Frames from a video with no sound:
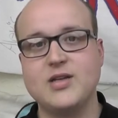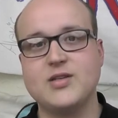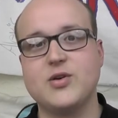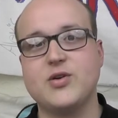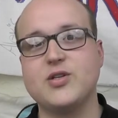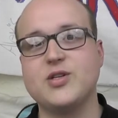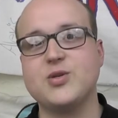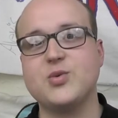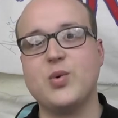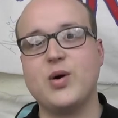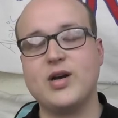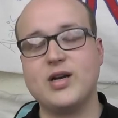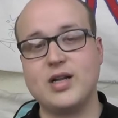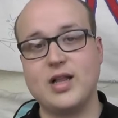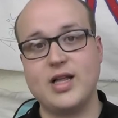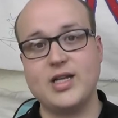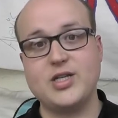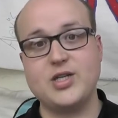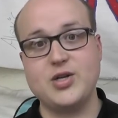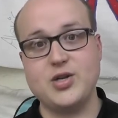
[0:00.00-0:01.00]
So I just wanted
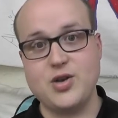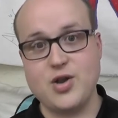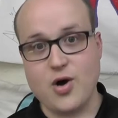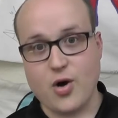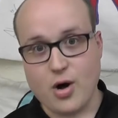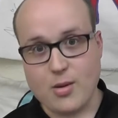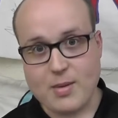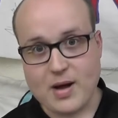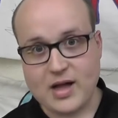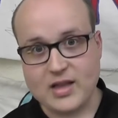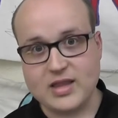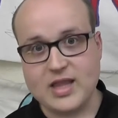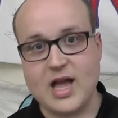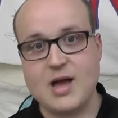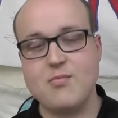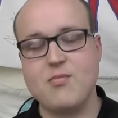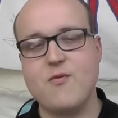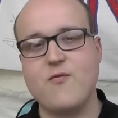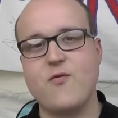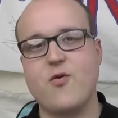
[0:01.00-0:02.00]
to let you know about
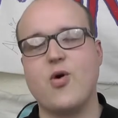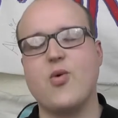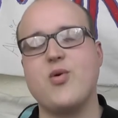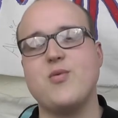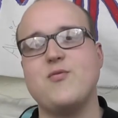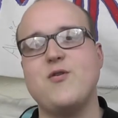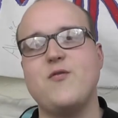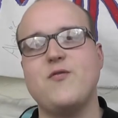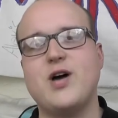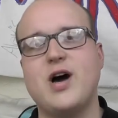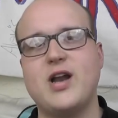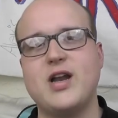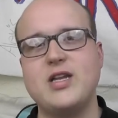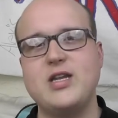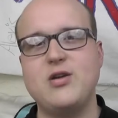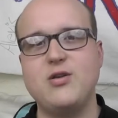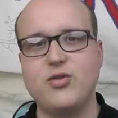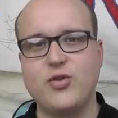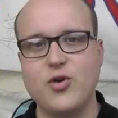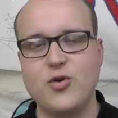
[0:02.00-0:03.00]
that before we moved on
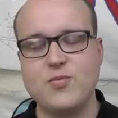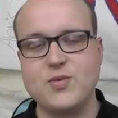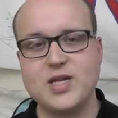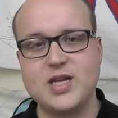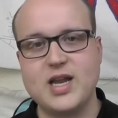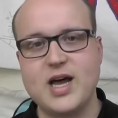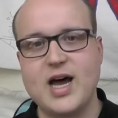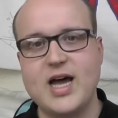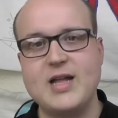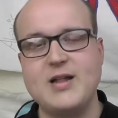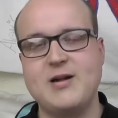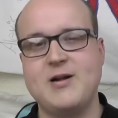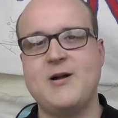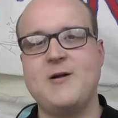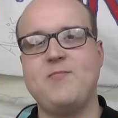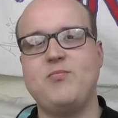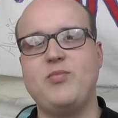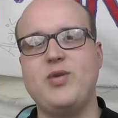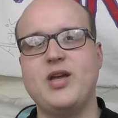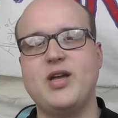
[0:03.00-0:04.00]
in youth group tonight,
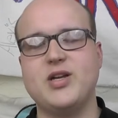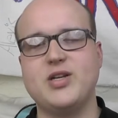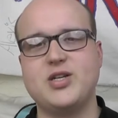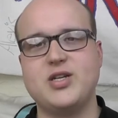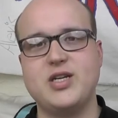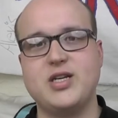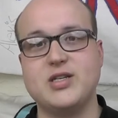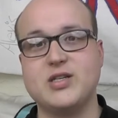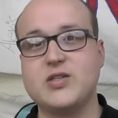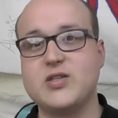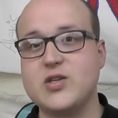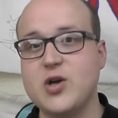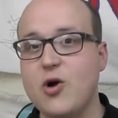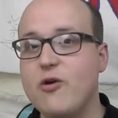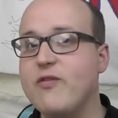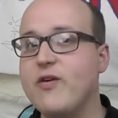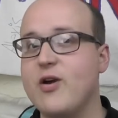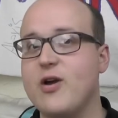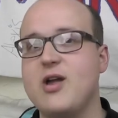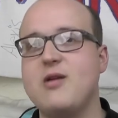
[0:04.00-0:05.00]
because she is
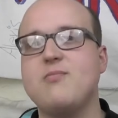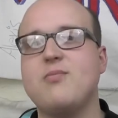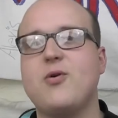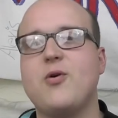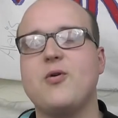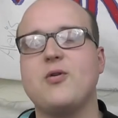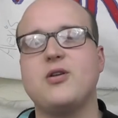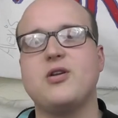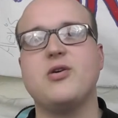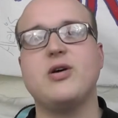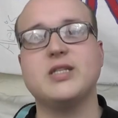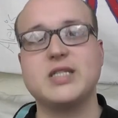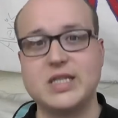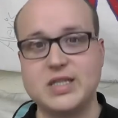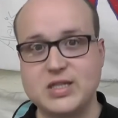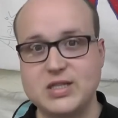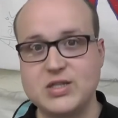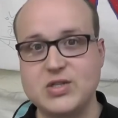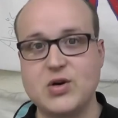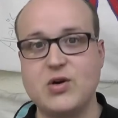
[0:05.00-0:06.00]
so very important to us
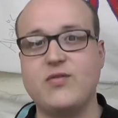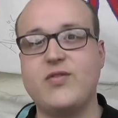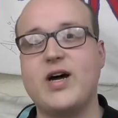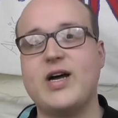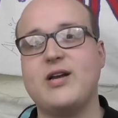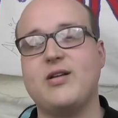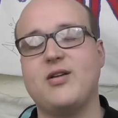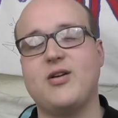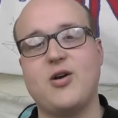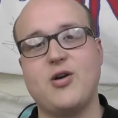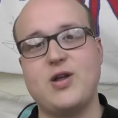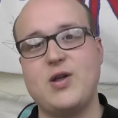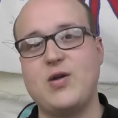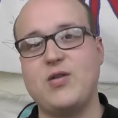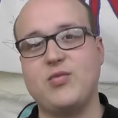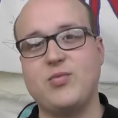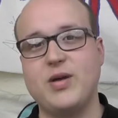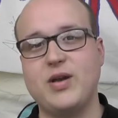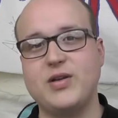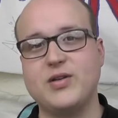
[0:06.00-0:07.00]
and so vital in our
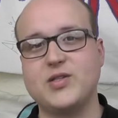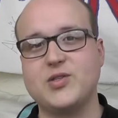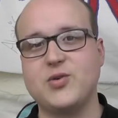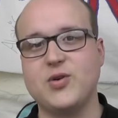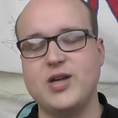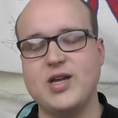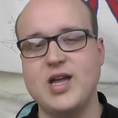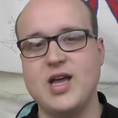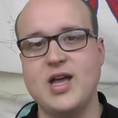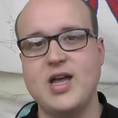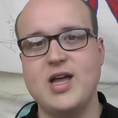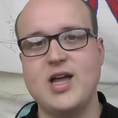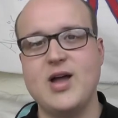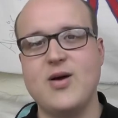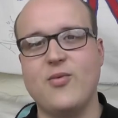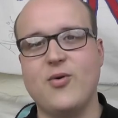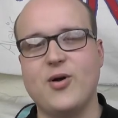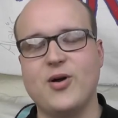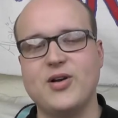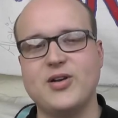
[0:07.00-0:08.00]
youth ministry,
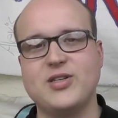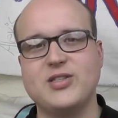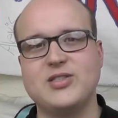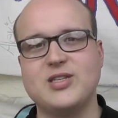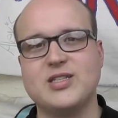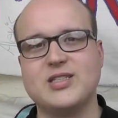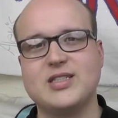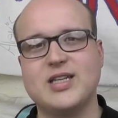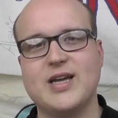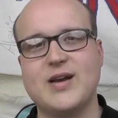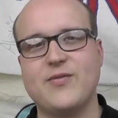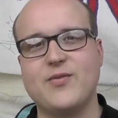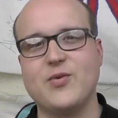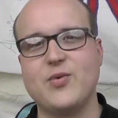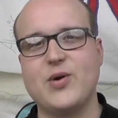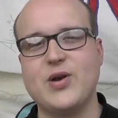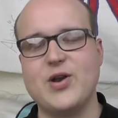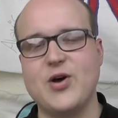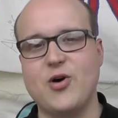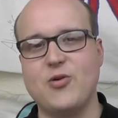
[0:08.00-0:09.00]
and wanted to just let
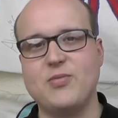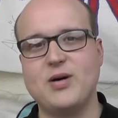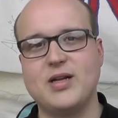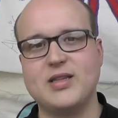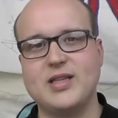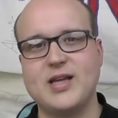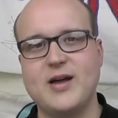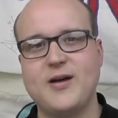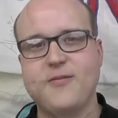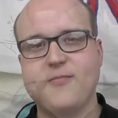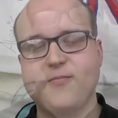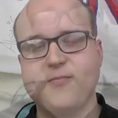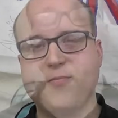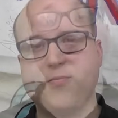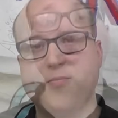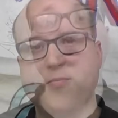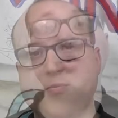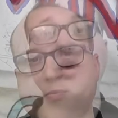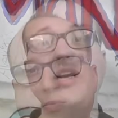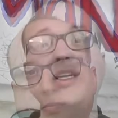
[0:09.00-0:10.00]
everyone know about that.
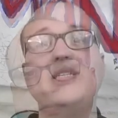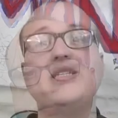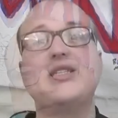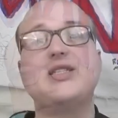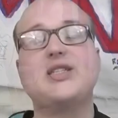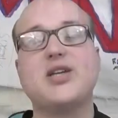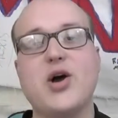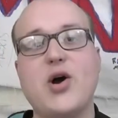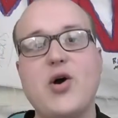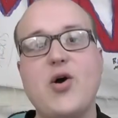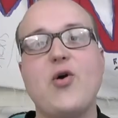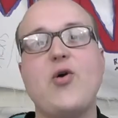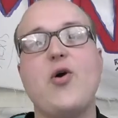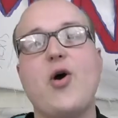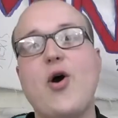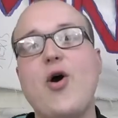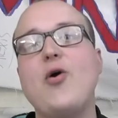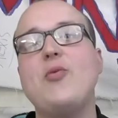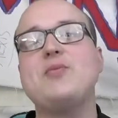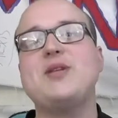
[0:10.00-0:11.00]
We
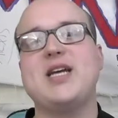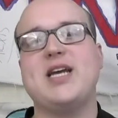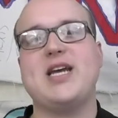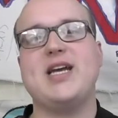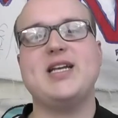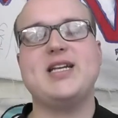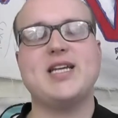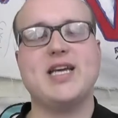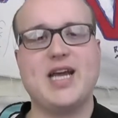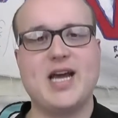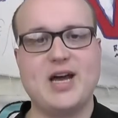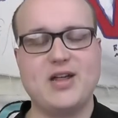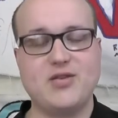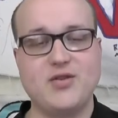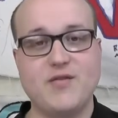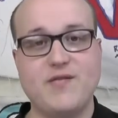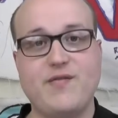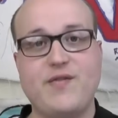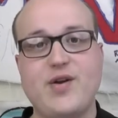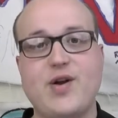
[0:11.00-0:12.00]
so hope to get
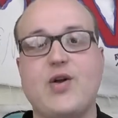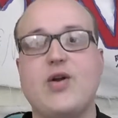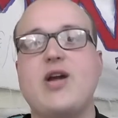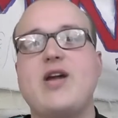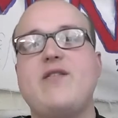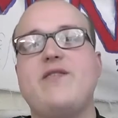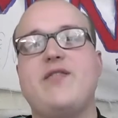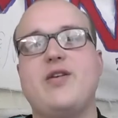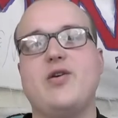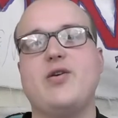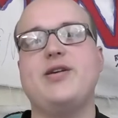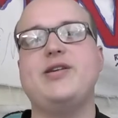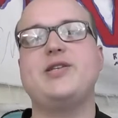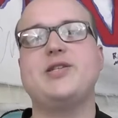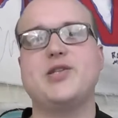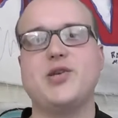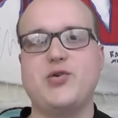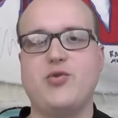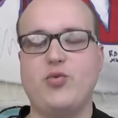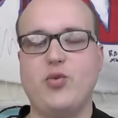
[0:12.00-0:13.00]
together very, very
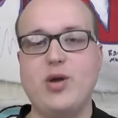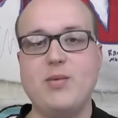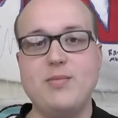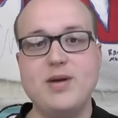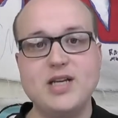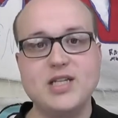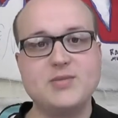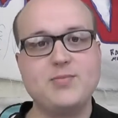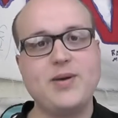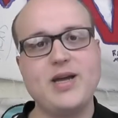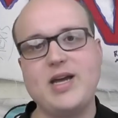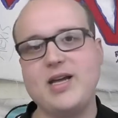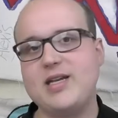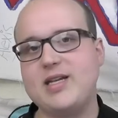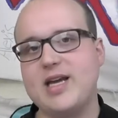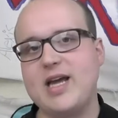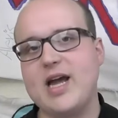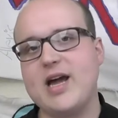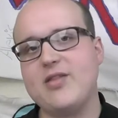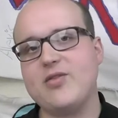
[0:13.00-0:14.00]
soon. We miss
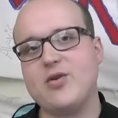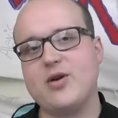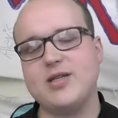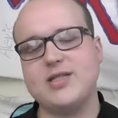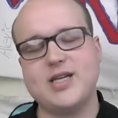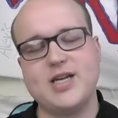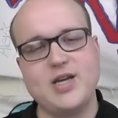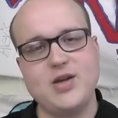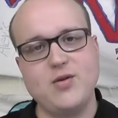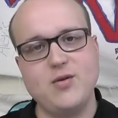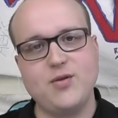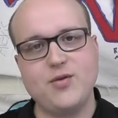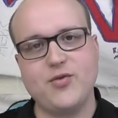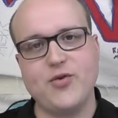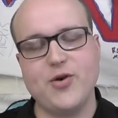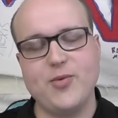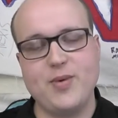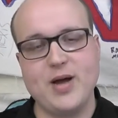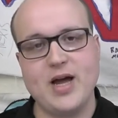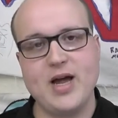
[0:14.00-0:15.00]
being together as a
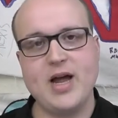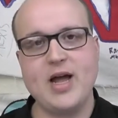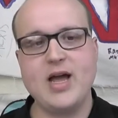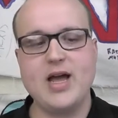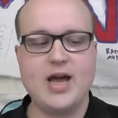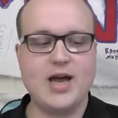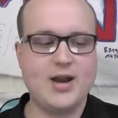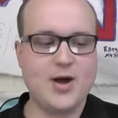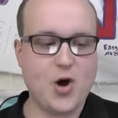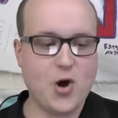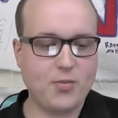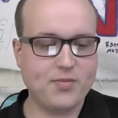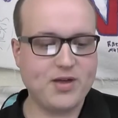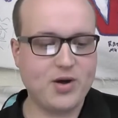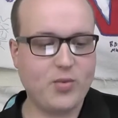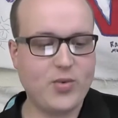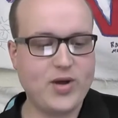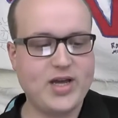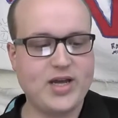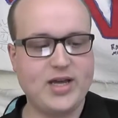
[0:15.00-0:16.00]
youth group and hope
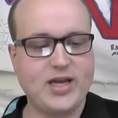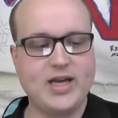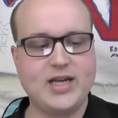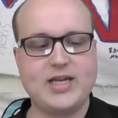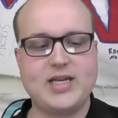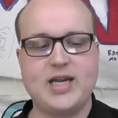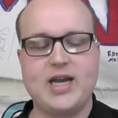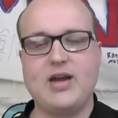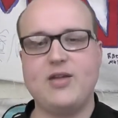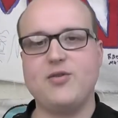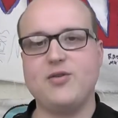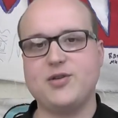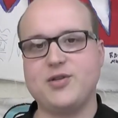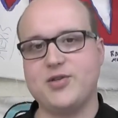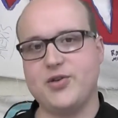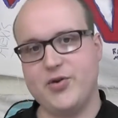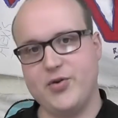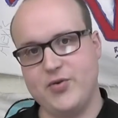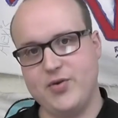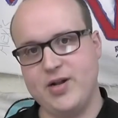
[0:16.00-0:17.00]
that we can get together
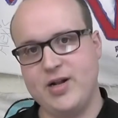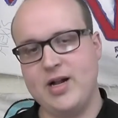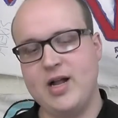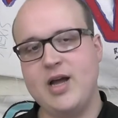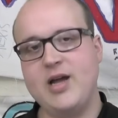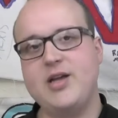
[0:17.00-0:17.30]
soon.